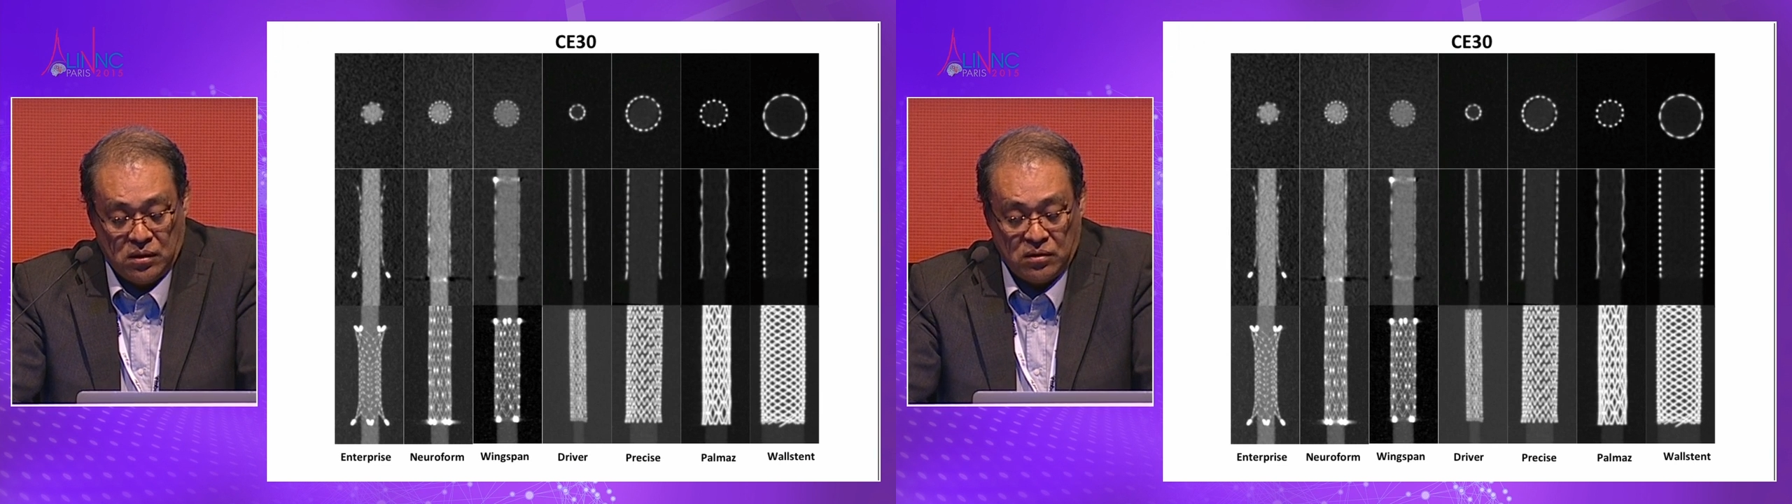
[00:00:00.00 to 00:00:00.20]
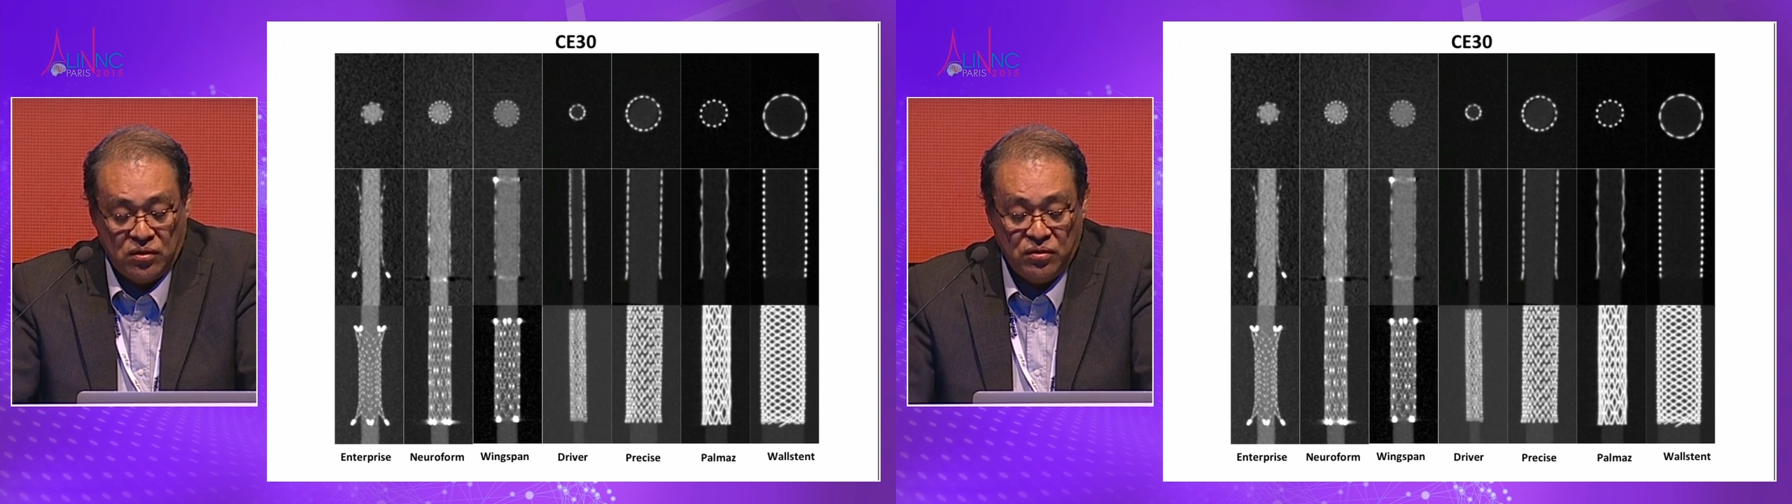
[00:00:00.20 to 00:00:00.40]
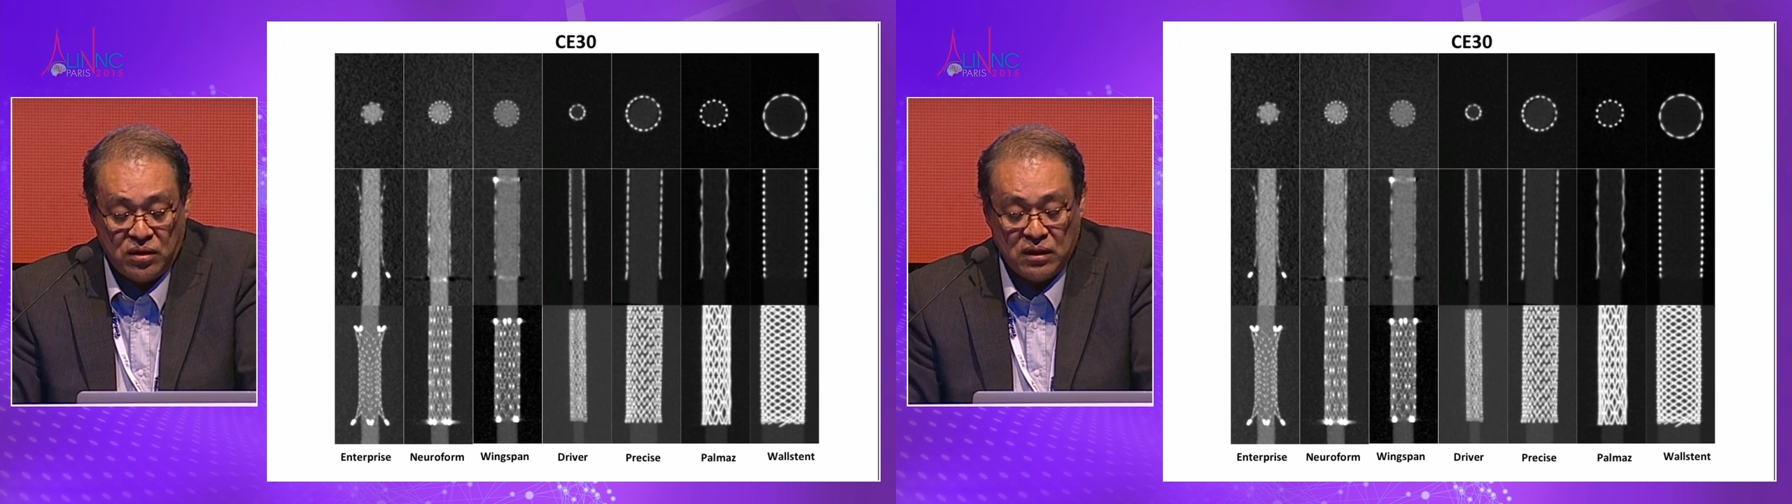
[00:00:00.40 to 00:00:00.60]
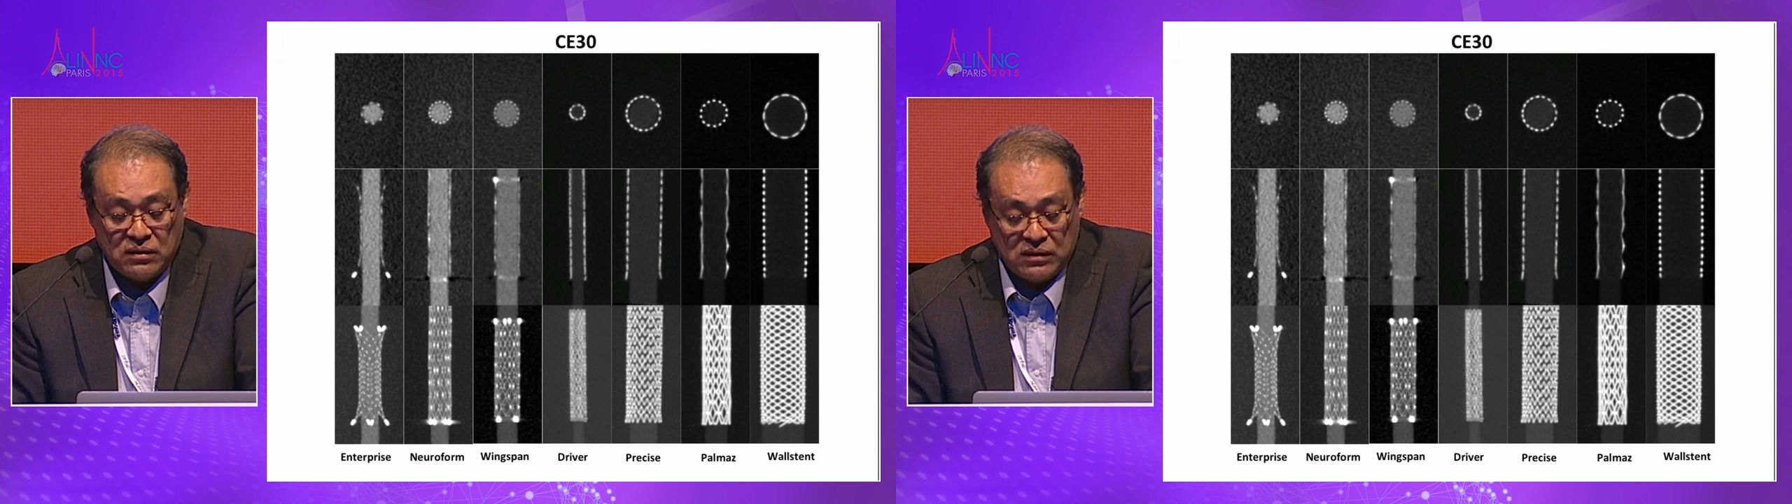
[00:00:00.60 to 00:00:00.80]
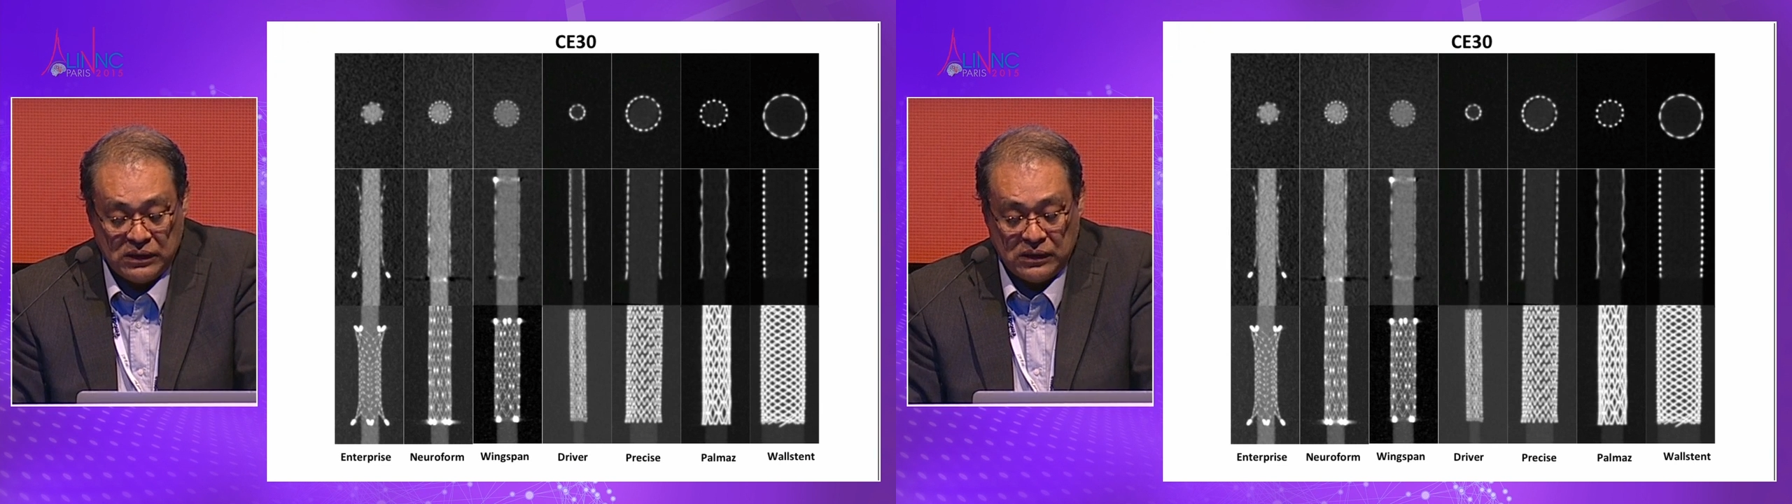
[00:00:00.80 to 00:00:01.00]
So you can
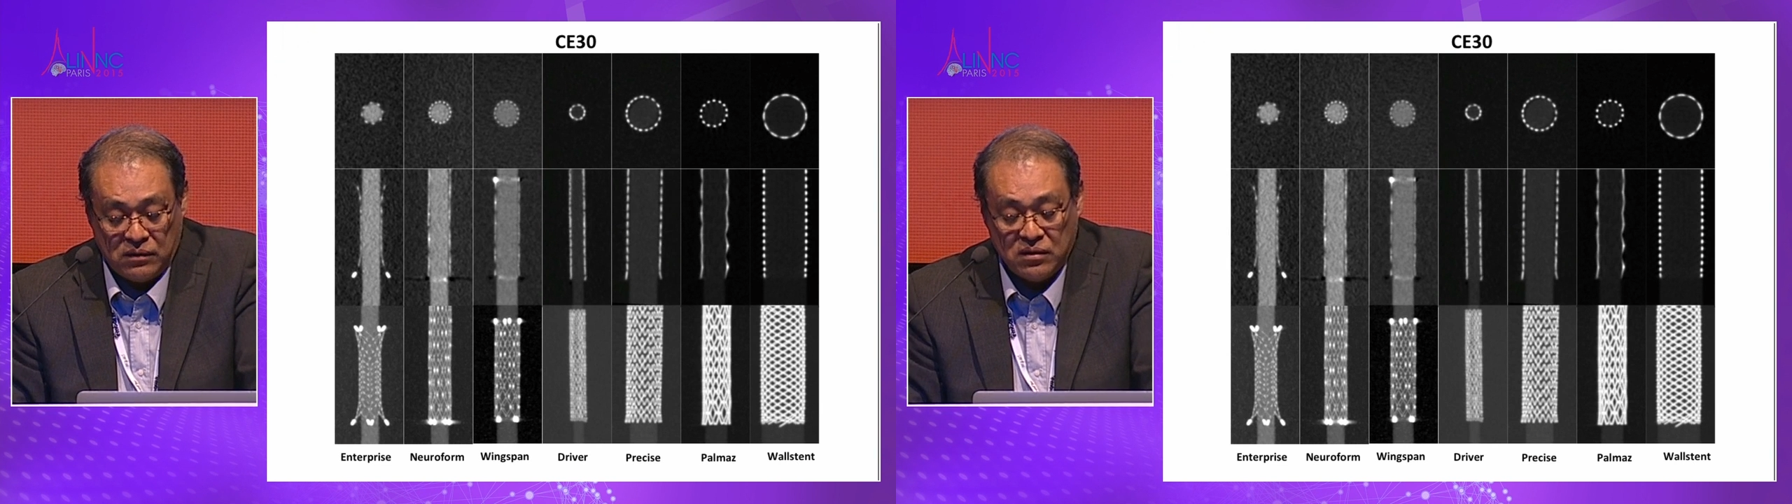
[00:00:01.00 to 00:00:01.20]
see